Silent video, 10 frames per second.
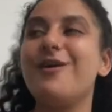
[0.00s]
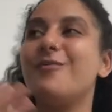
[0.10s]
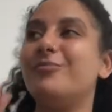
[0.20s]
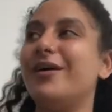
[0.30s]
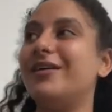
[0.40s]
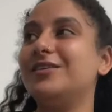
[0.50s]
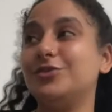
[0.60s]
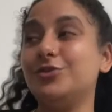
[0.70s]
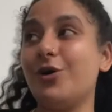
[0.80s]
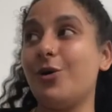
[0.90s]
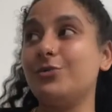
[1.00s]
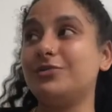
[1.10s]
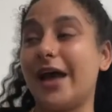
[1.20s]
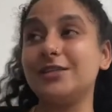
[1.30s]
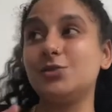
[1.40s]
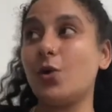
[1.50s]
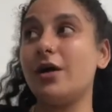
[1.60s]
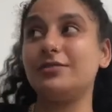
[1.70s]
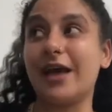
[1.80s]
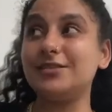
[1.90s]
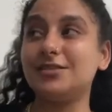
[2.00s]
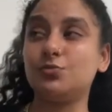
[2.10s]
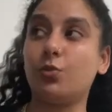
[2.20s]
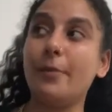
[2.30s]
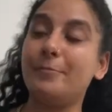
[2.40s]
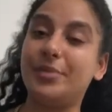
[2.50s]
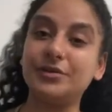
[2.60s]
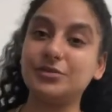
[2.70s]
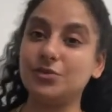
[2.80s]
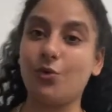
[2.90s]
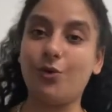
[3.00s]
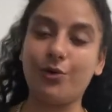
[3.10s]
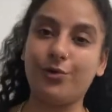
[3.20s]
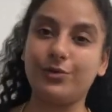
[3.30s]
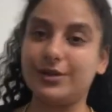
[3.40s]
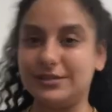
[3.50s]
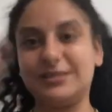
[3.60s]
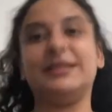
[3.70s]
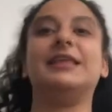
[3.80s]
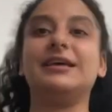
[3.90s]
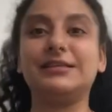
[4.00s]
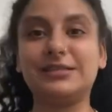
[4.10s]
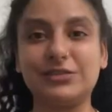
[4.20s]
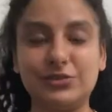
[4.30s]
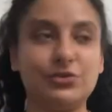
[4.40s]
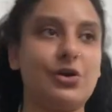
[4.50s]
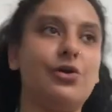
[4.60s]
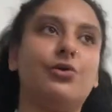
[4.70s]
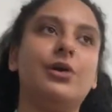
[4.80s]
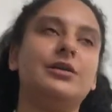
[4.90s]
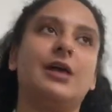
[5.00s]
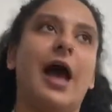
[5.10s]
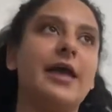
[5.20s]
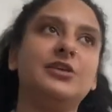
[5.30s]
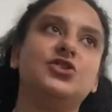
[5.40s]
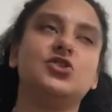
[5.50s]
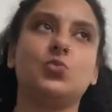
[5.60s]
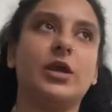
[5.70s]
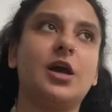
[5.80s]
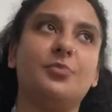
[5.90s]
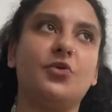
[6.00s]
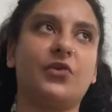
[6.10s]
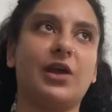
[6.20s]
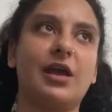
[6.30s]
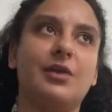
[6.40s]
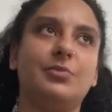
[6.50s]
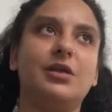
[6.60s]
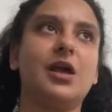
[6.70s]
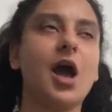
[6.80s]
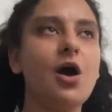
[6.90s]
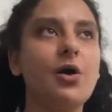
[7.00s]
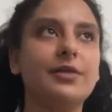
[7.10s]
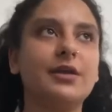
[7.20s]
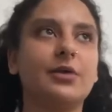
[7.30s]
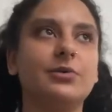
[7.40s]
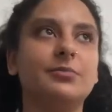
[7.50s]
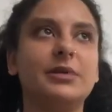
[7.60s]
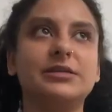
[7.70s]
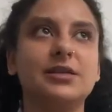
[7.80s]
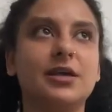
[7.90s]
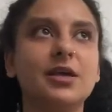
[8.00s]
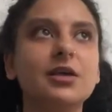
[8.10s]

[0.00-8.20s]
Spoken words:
But you know, that's what built all into this. You know, I didn't just wake up overnight and be like, oh, I think I want to mix like